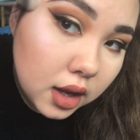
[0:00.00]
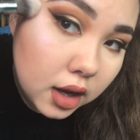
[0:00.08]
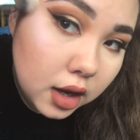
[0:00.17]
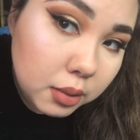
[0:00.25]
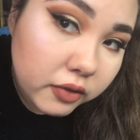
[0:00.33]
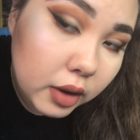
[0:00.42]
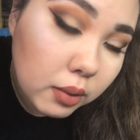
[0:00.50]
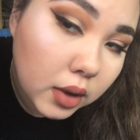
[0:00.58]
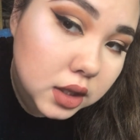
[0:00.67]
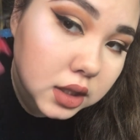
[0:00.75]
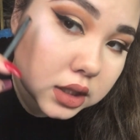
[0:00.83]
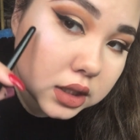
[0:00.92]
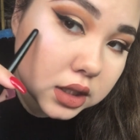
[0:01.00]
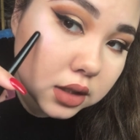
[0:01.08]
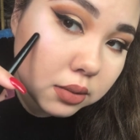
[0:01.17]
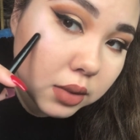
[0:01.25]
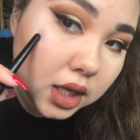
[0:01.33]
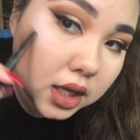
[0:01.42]
If I wanted
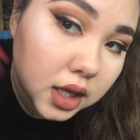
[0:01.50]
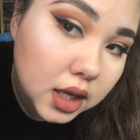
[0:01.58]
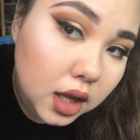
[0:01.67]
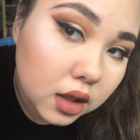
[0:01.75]
to make it